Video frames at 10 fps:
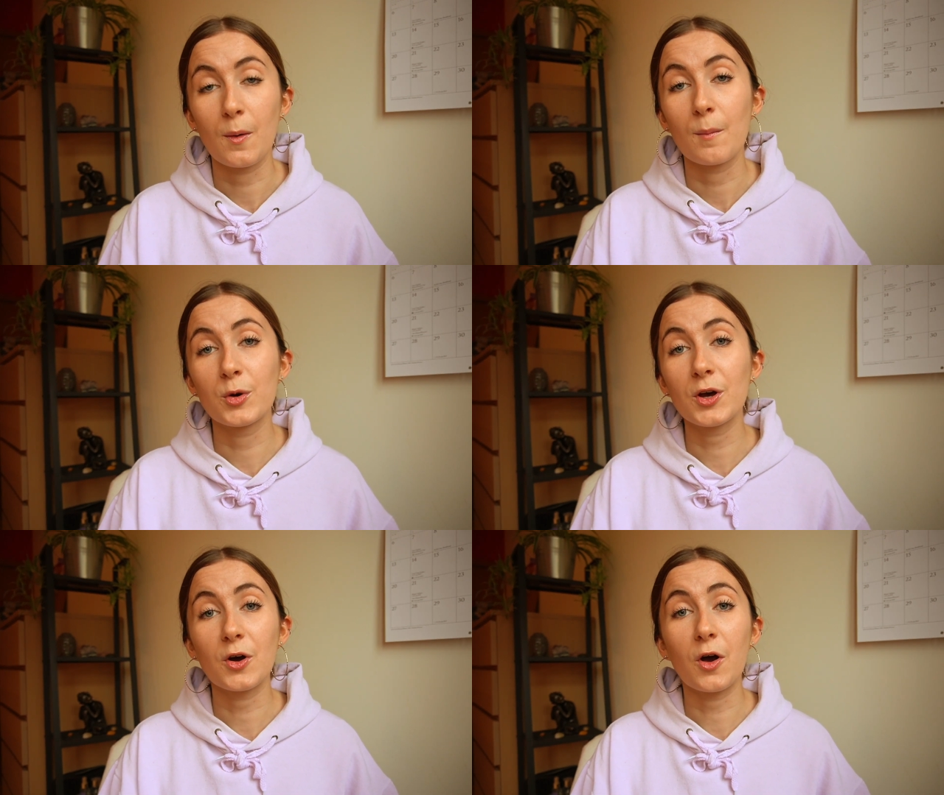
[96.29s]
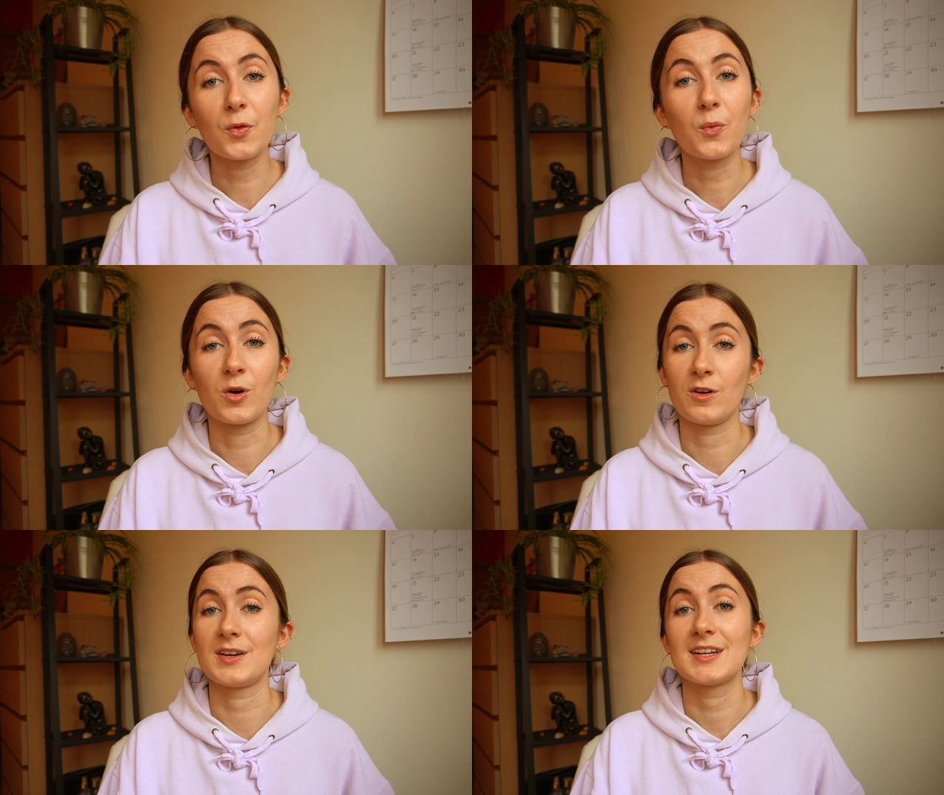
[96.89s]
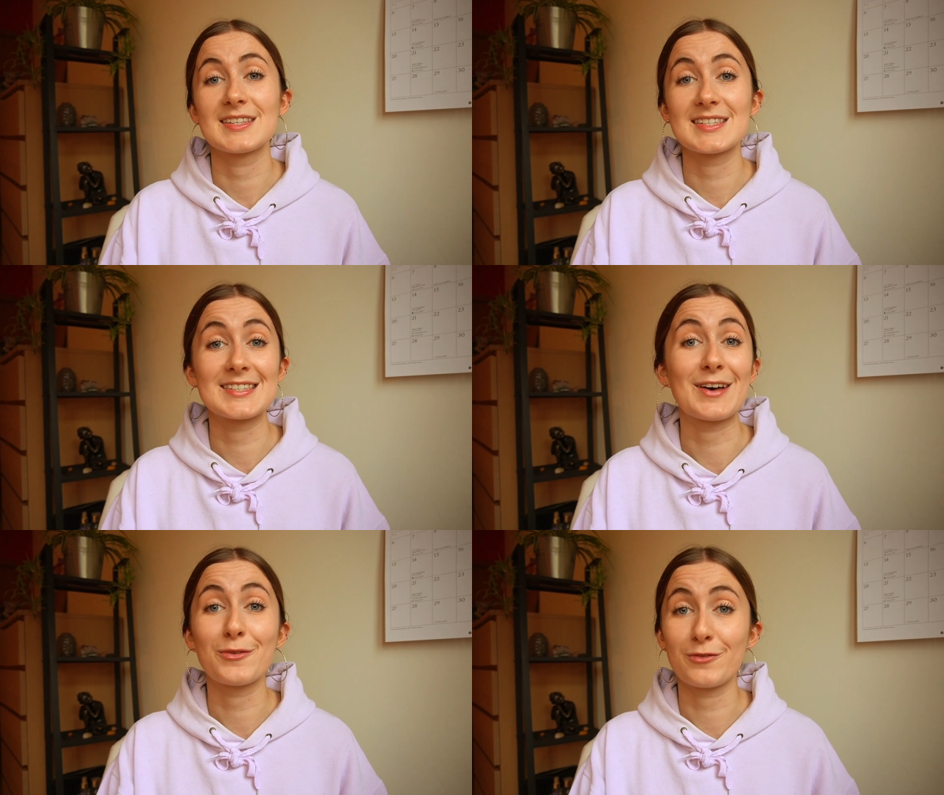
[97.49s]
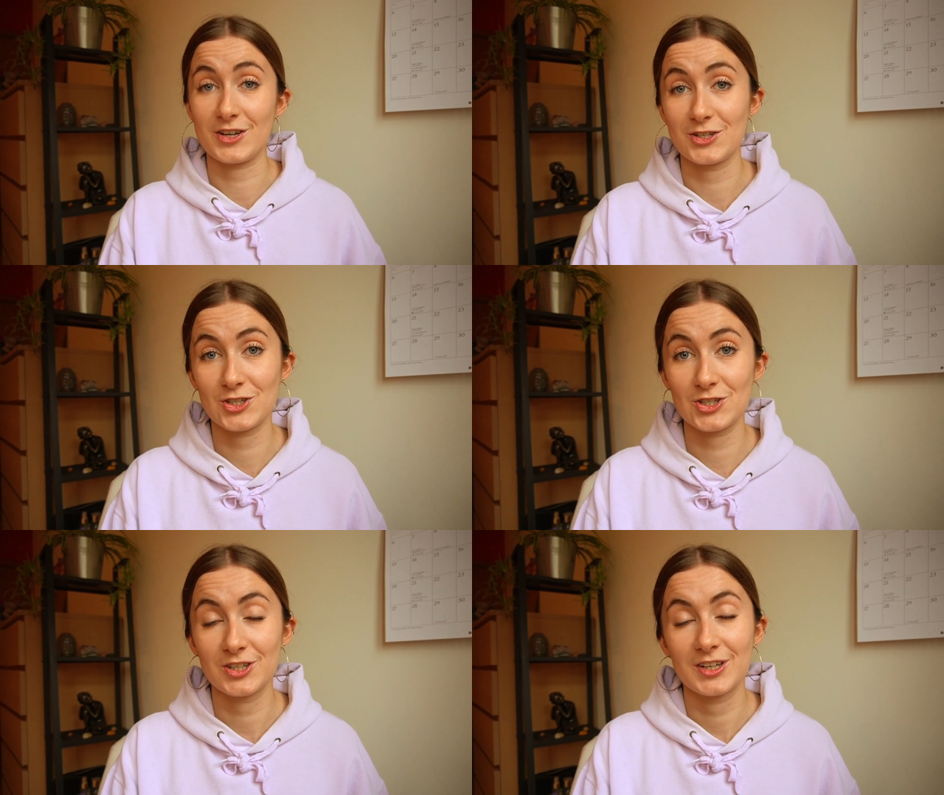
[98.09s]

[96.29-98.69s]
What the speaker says: put on the word selfish.